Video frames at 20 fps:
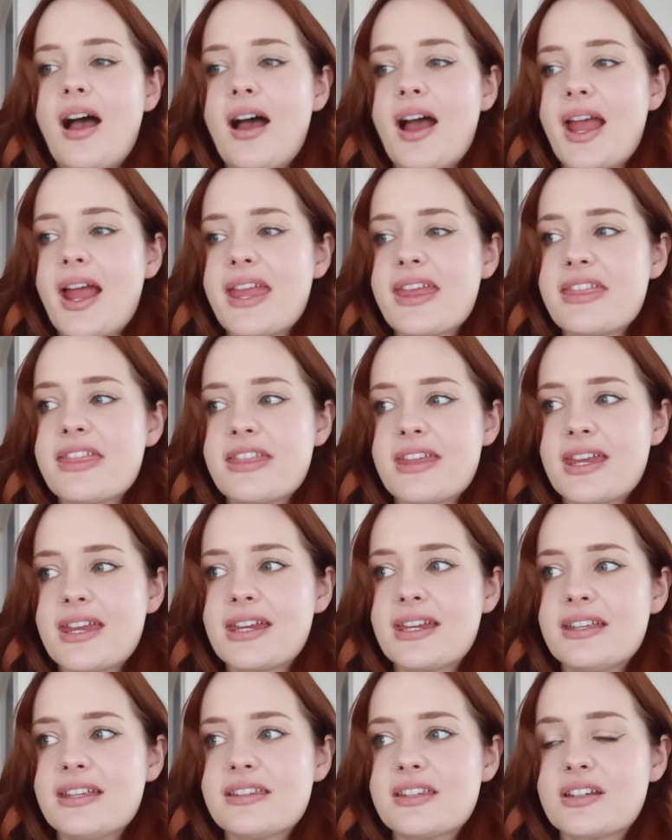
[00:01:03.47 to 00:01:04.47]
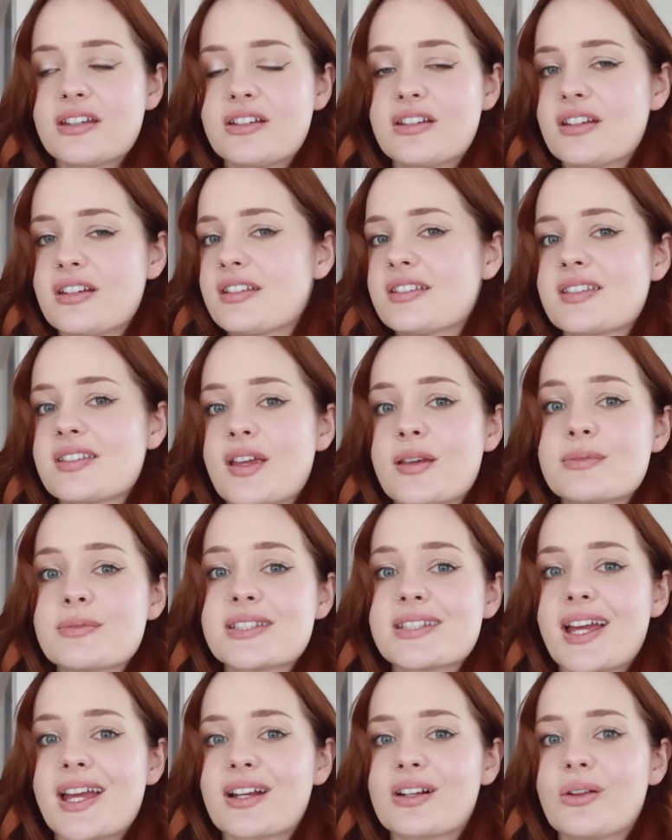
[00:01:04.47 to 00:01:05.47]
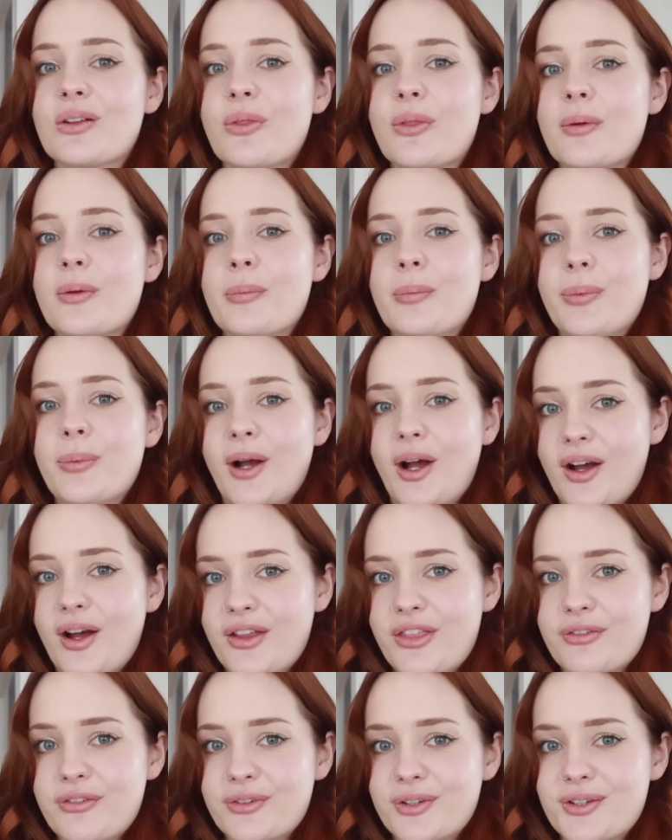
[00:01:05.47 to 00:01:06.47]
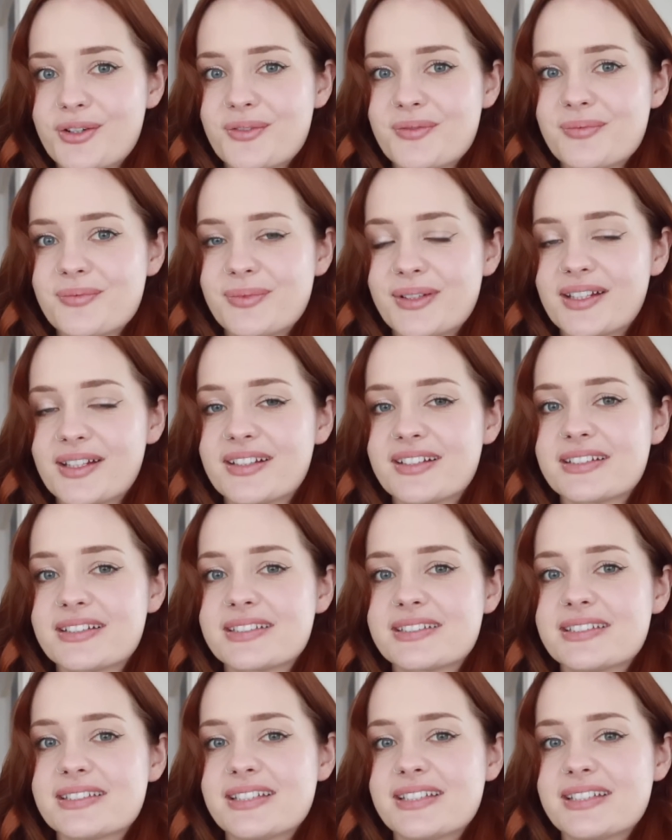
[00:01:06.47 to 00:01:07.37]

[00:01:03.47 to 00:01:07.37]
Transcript: I think it's a good time to tackle the bathroom because,